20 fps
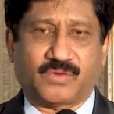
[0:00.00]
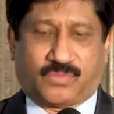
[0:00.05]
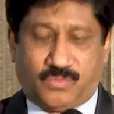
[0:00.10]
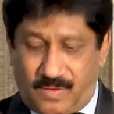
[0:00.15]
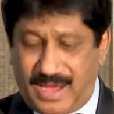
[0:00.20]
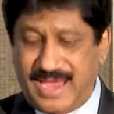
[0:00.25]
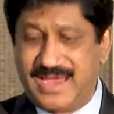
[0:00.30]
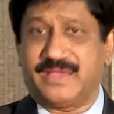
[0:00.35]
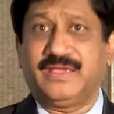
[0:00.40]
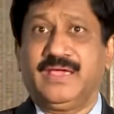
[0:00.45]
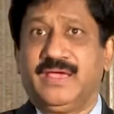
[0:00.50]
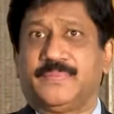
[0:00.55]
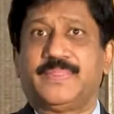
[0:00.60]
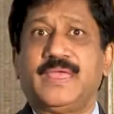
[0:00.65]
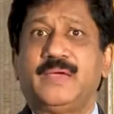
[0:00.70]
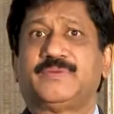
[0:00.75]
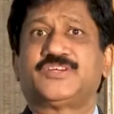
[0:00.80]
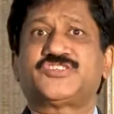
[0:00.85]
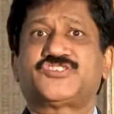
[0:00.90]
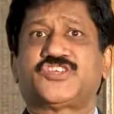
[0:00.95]
Why?
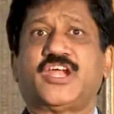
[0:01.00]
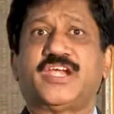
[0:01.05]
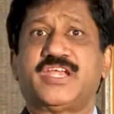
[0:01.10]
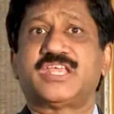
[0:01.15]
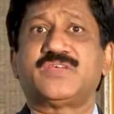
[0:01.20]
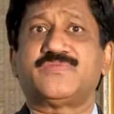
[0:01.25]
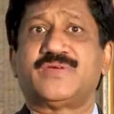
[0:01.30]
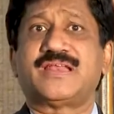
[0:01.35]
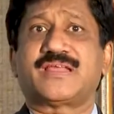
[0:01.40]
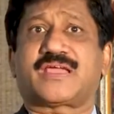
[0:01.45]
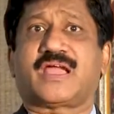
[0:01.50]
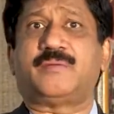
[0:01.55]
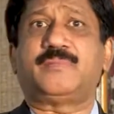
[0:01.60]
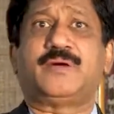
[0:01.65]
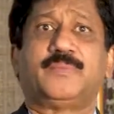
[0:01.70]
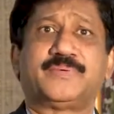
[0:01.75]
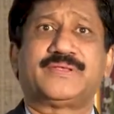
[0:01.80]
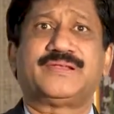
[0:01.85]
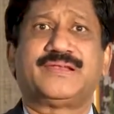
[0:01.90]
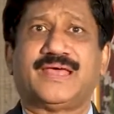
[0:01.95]
They must study well, come
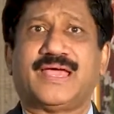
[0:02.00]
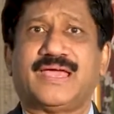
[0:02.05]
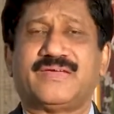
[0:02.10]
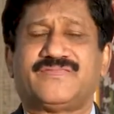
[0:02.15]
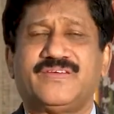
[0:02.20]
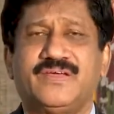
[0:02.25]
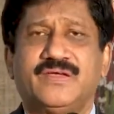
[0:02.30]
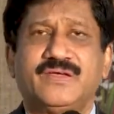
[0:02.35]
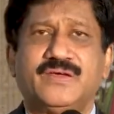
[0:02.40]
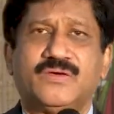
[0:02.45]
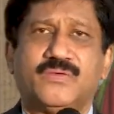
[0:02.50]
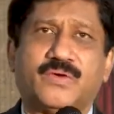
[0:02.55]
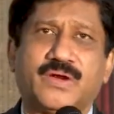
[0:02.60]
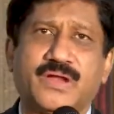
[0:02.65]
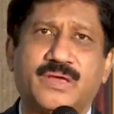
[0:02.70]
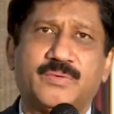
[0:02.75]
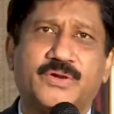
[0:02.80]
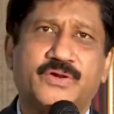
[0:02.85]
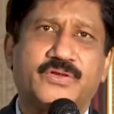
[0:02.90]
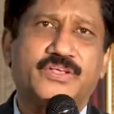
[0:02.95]
up in life.
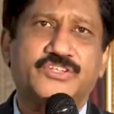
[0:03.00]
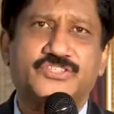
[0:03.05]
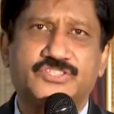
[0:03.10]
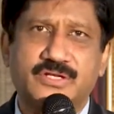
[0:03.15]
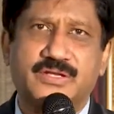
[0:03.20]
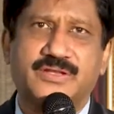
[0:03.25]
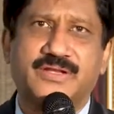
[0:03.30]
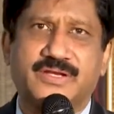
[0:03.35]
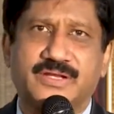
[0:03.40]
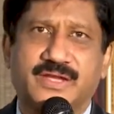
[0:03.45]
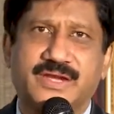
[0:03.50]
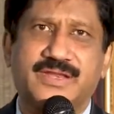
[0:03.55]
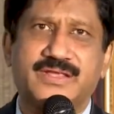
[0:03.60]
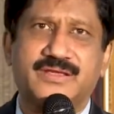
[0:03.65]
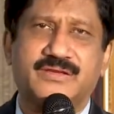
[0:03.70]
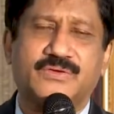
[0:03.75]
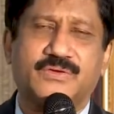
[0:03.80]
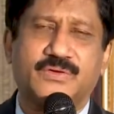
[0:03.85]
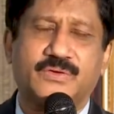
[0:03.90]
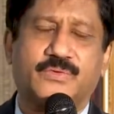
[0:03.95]
What about your children
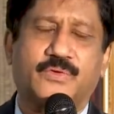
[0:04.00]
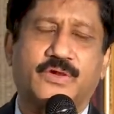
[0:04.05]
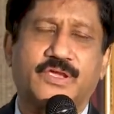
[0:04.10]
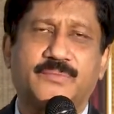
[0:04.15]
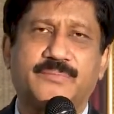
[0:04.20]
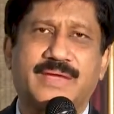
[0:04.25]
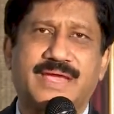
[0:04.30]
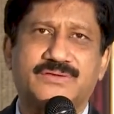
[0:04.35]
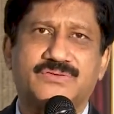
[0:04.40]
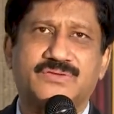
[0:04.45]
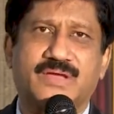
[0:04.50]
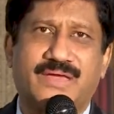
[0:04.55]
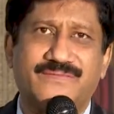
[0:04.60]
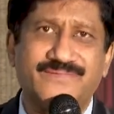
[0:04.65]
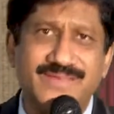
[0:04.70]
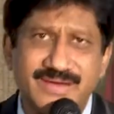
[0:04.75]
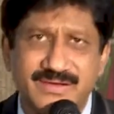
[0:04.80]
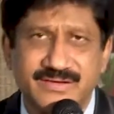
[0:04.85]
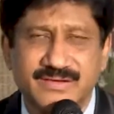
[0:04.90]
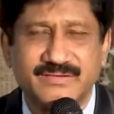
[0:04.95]
getting go, going back to
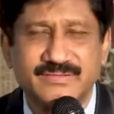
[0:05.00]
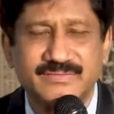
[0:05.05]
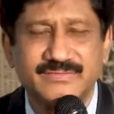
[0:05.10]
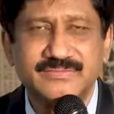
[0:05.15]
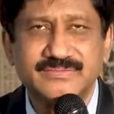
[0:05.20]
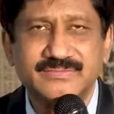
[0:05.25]
heaven?